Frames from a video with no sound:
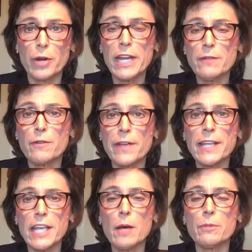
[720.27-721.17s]
trading for
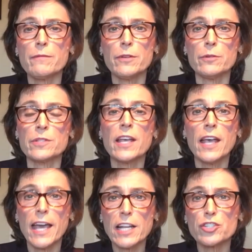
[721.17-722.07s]
fake Yelp reviews,
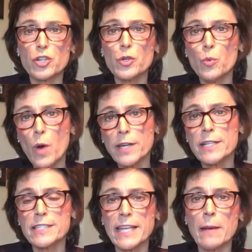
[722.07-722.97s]
and I'll show you one
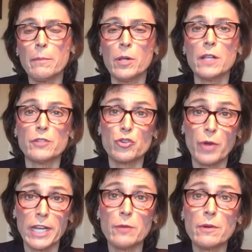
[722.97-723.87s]
example of a
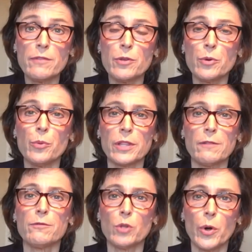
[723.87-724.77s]
traded review with a
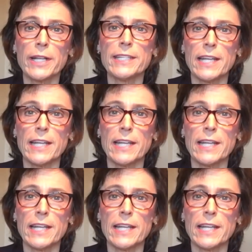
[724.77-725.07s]
Florida